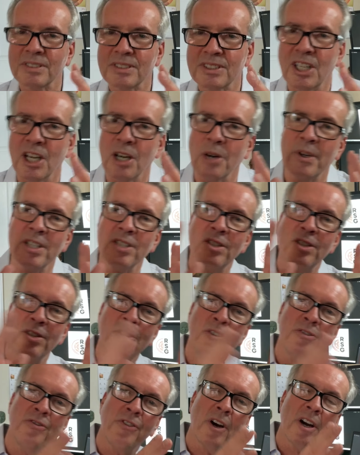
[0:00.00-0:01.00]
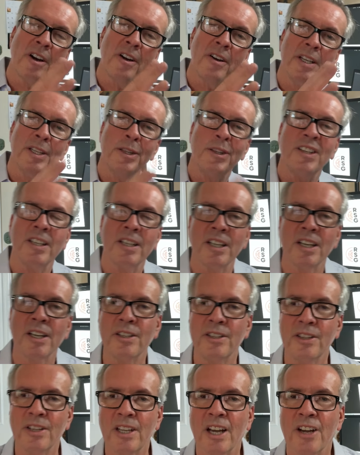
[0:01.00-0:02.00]
going too far in the, uh,
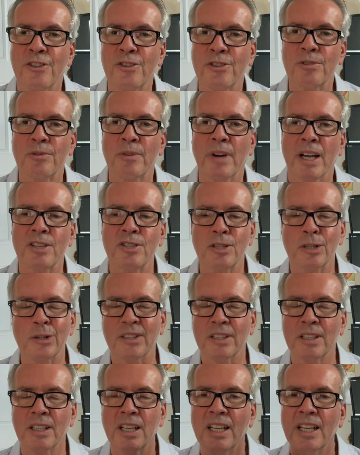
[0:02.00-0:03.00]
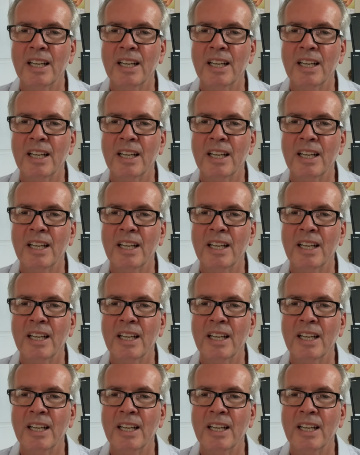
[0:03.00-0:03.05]
in the other direction.